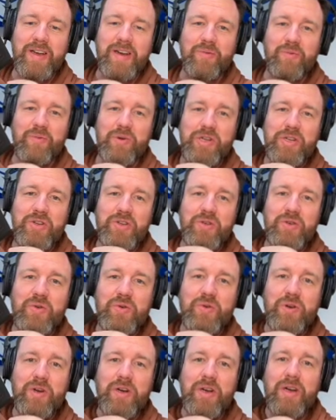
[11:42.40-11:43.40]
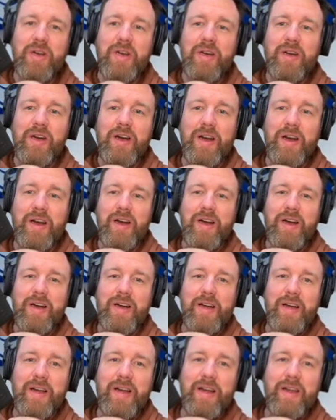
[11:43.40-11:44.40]
we do
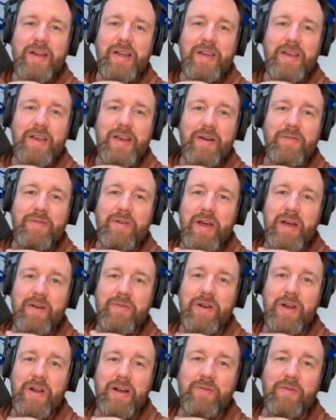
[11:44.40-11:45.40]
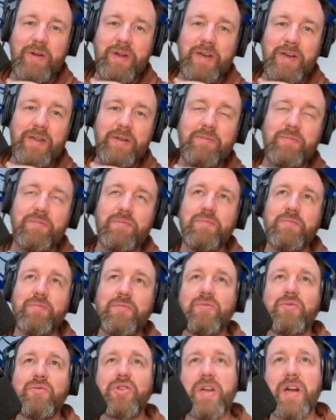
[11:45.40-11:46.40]
have a knack for getting
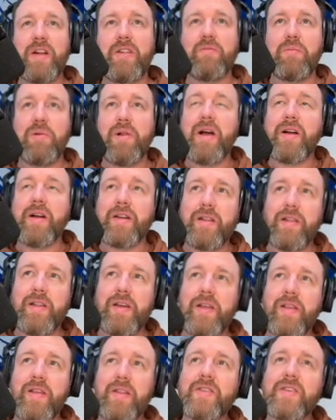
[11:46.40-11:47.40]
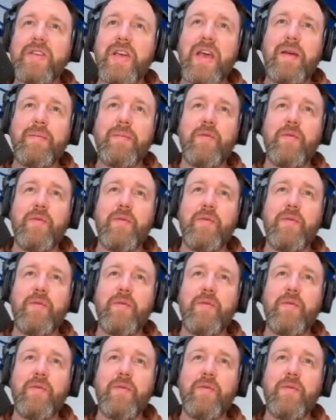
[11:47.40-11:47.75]
shots blocked. And in this game, it